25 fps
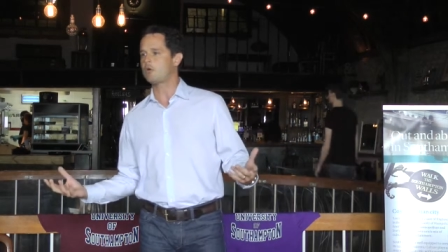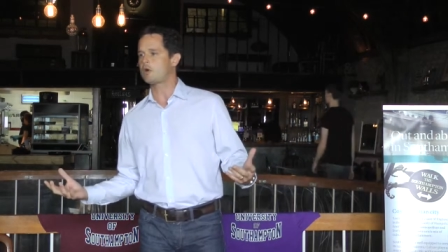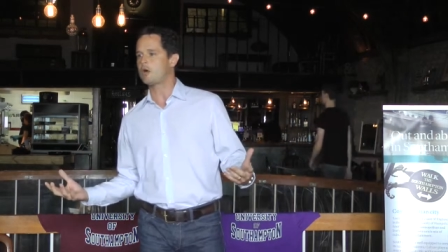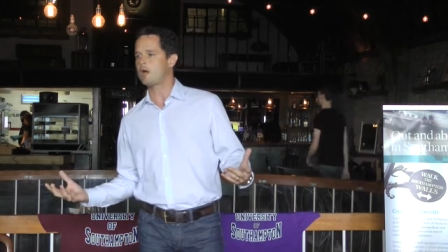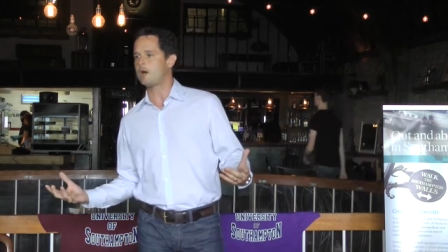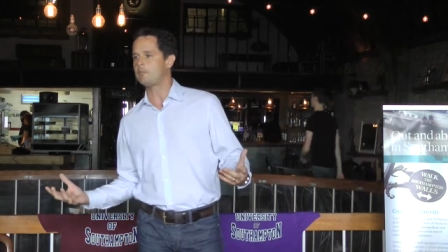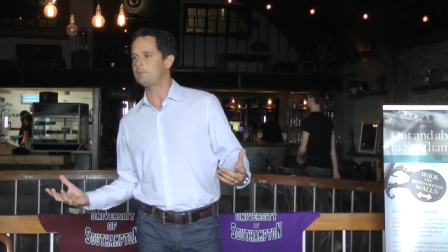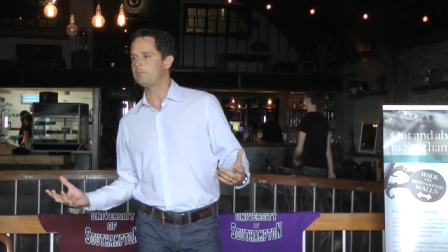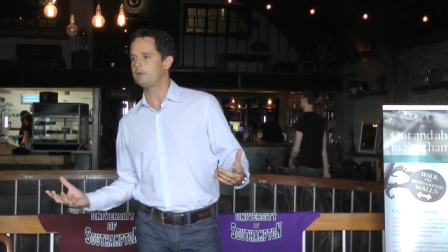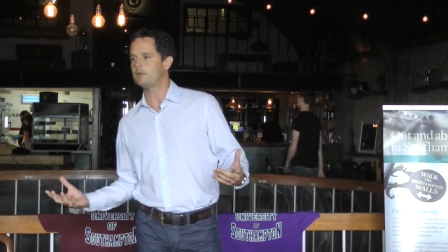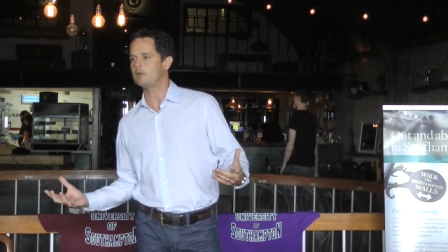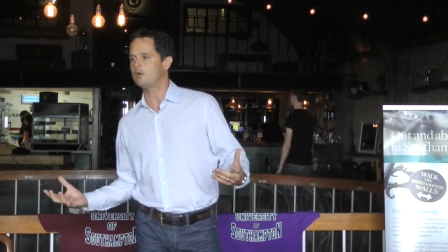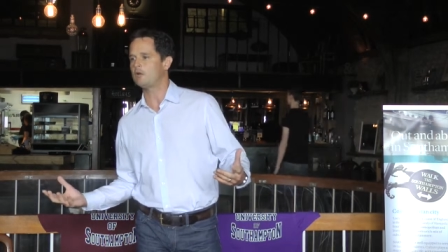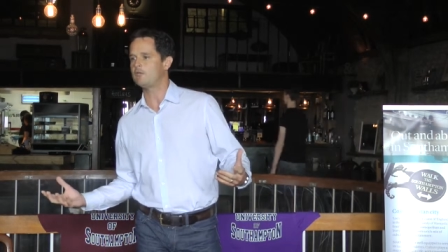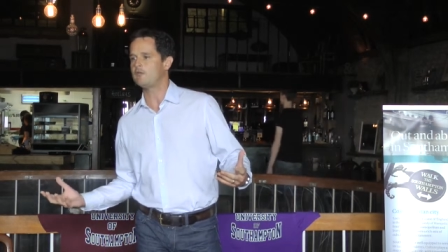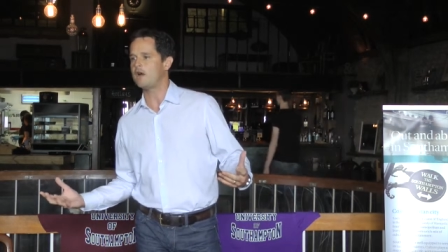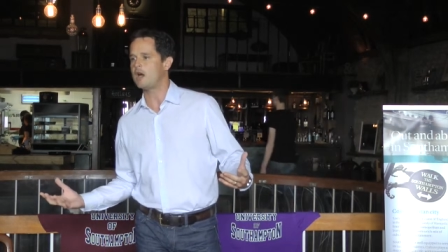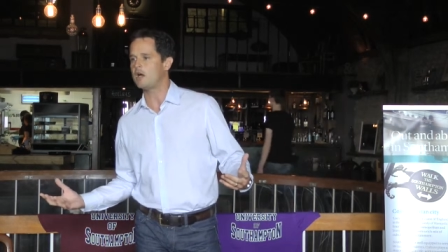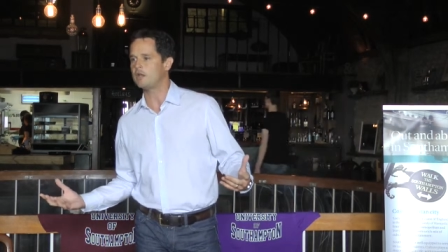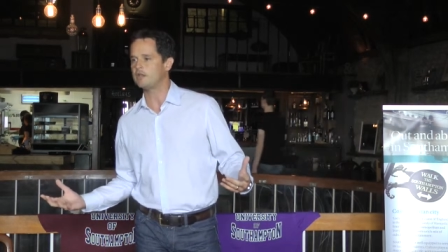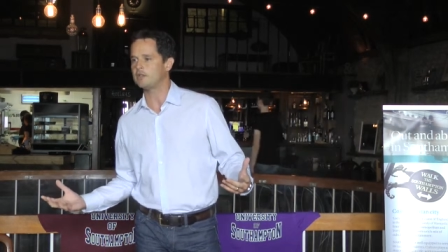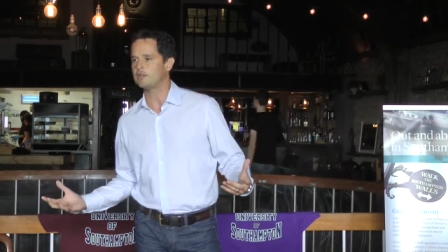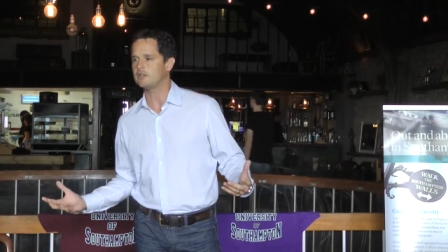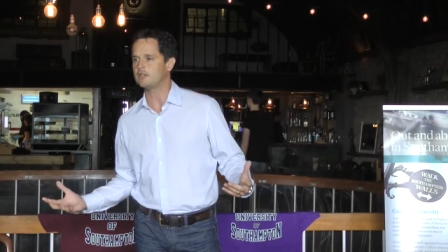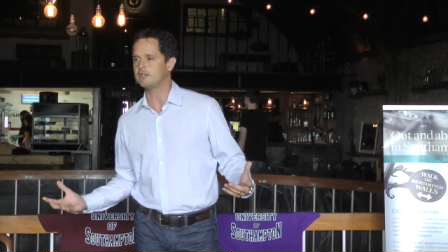couple of
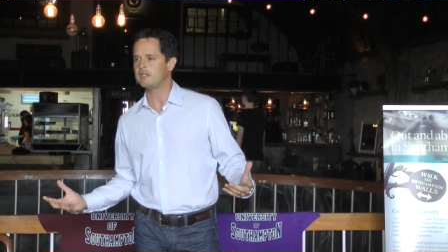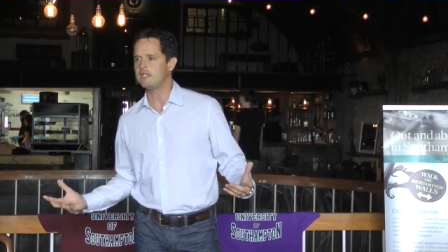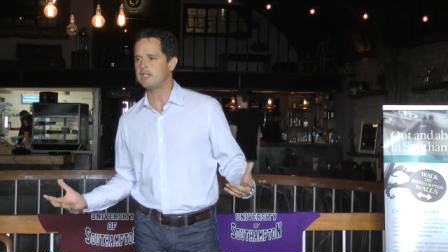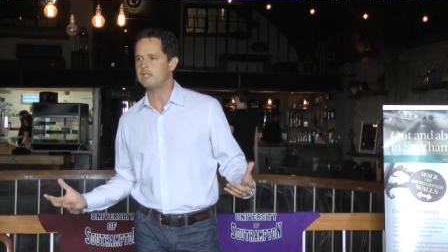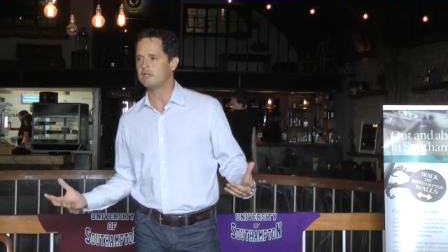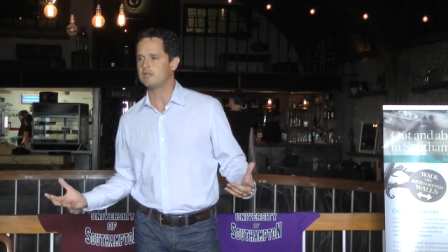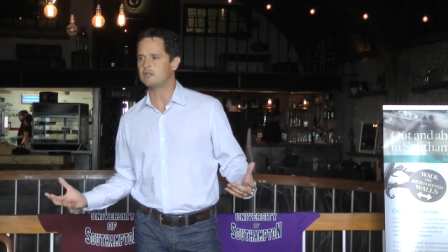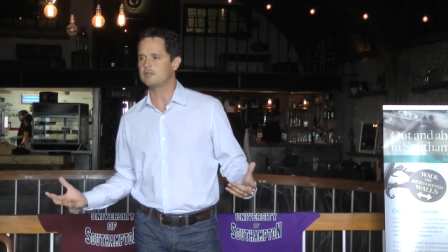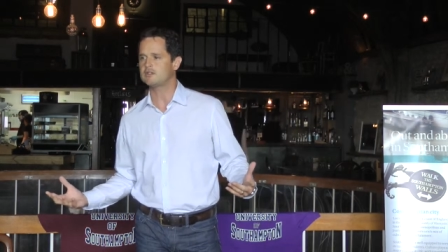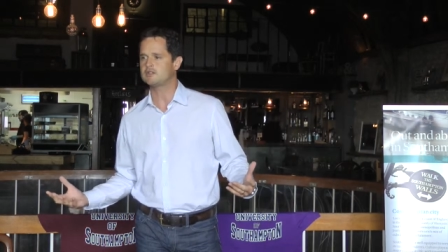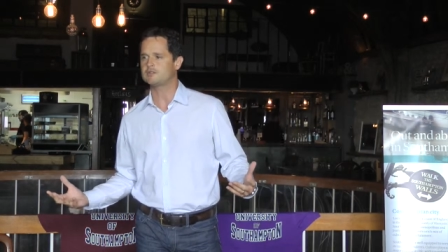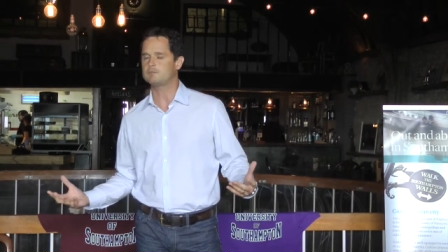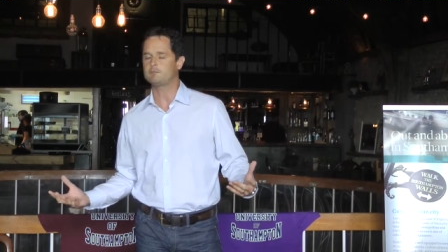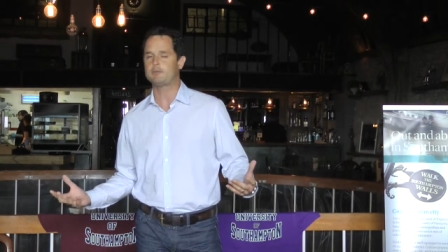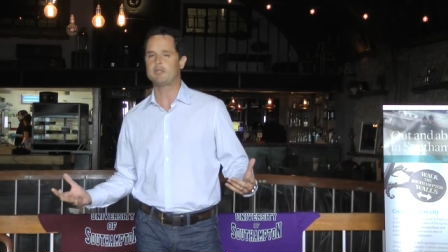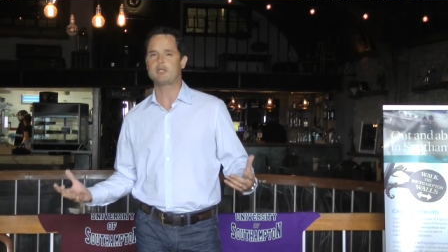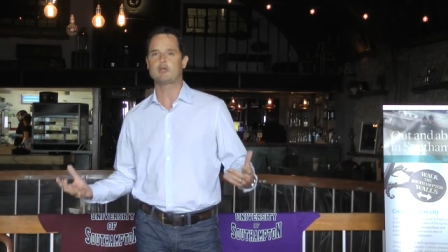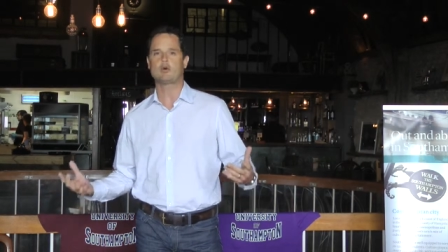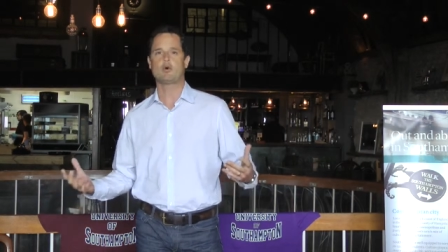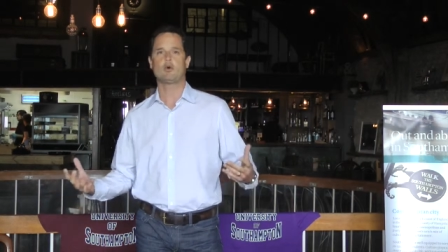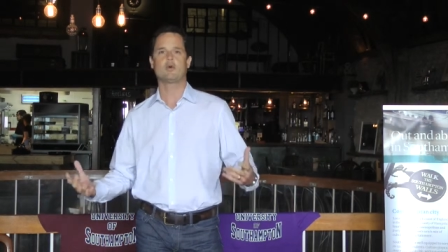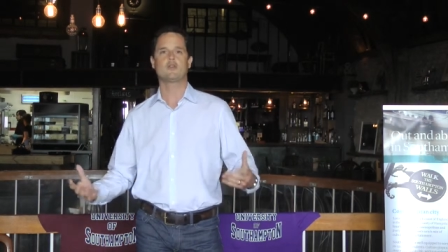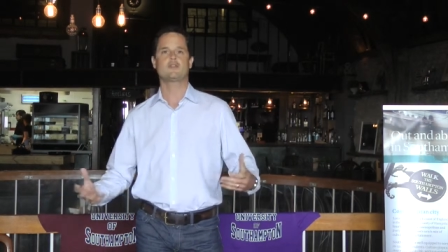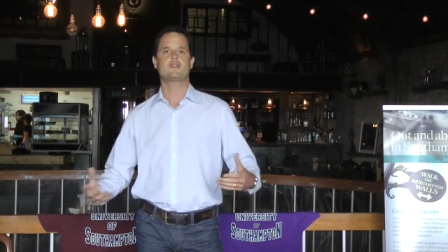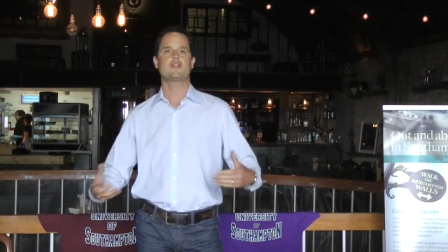hundred years,
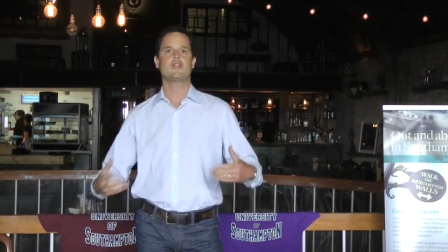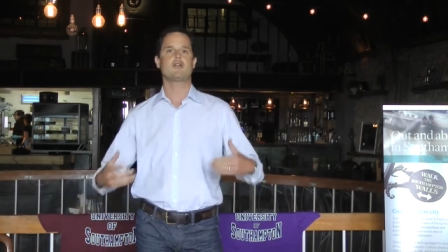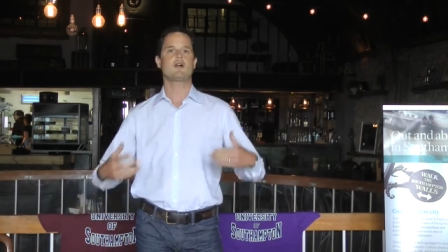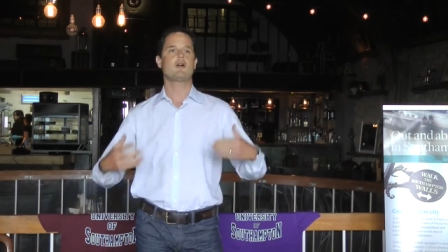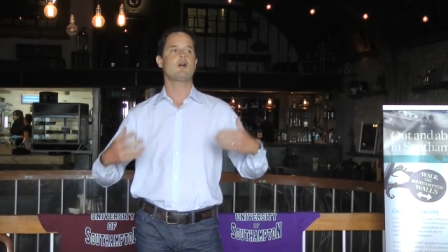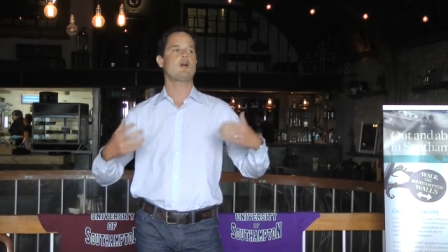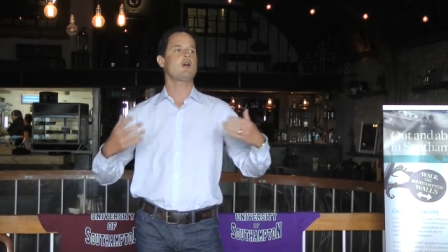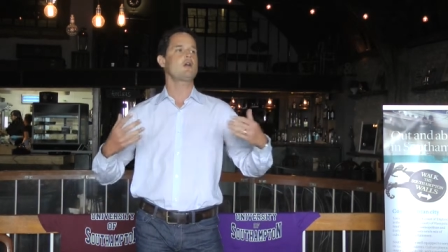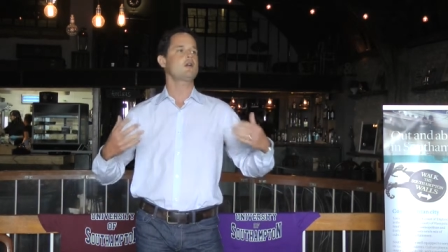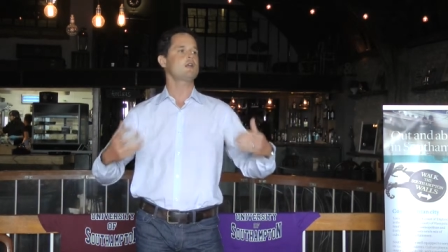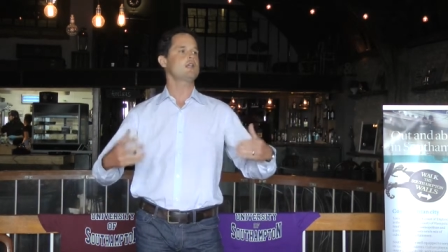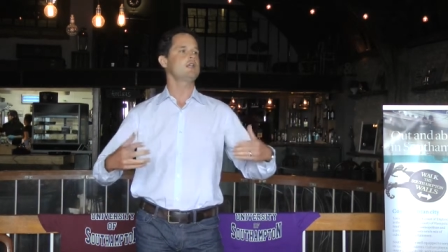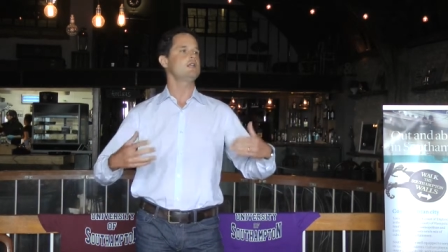because there are